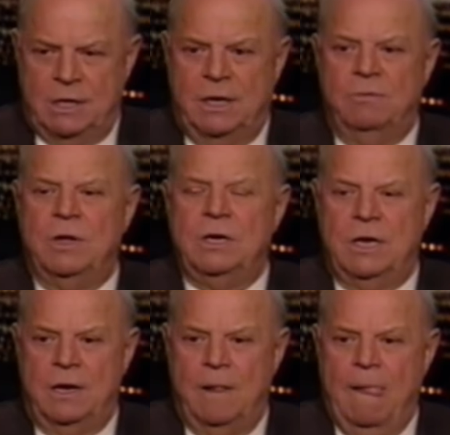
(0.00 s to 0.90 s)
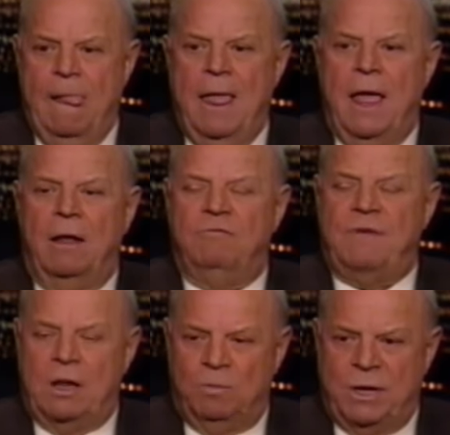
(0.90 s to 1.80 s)
He really did. And
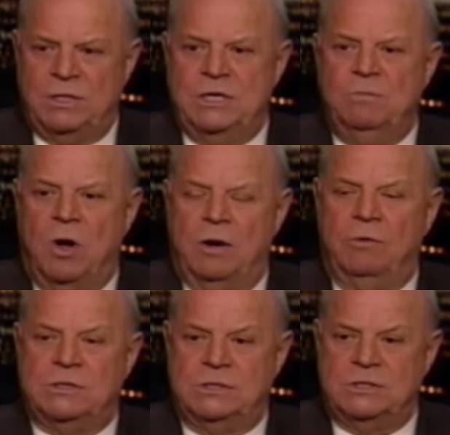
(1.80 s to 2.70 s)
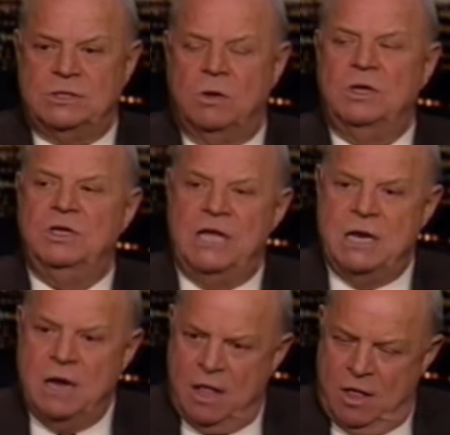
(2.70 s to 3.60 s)
followed by Dean Martin, rest his soul. And Dean
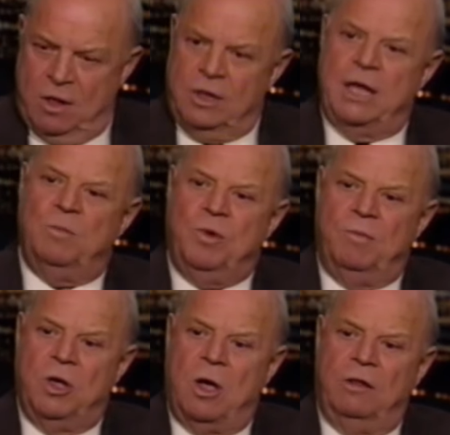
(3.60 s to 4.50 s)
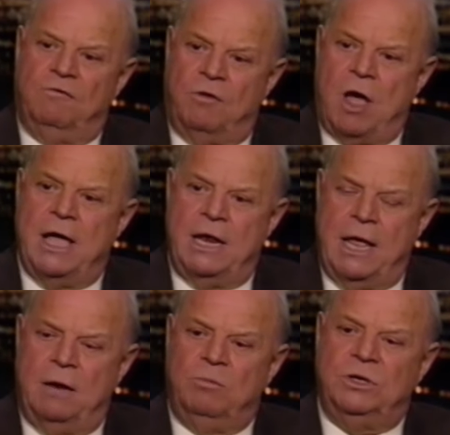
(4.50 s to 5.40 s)
later put me on the variety
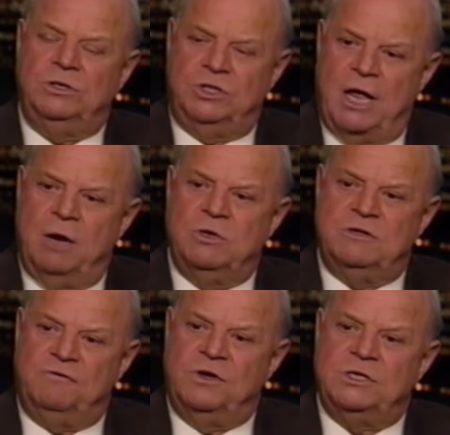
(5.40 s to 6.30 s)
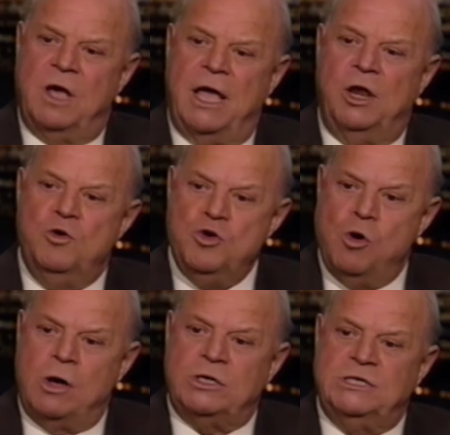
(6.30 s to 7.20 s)
end, but Johnny was the first guy in New
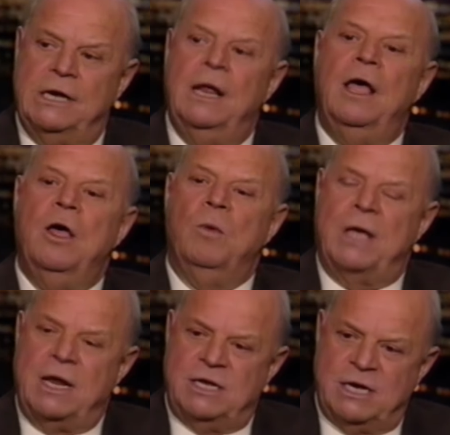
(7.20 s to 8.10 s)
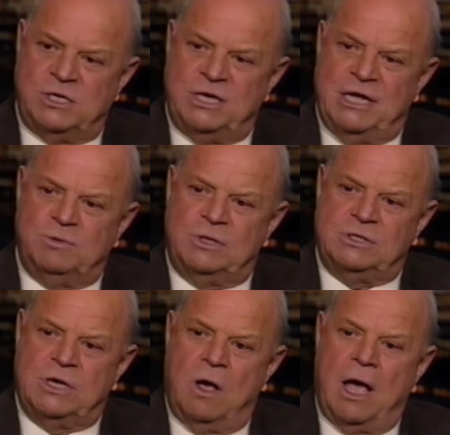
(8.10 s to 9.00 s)
York said, we've got to take a chance with this
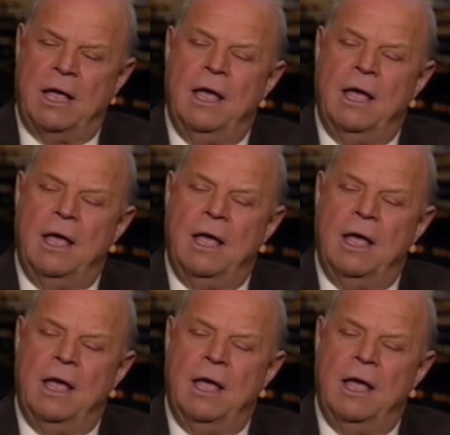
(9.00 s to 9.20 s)
guy.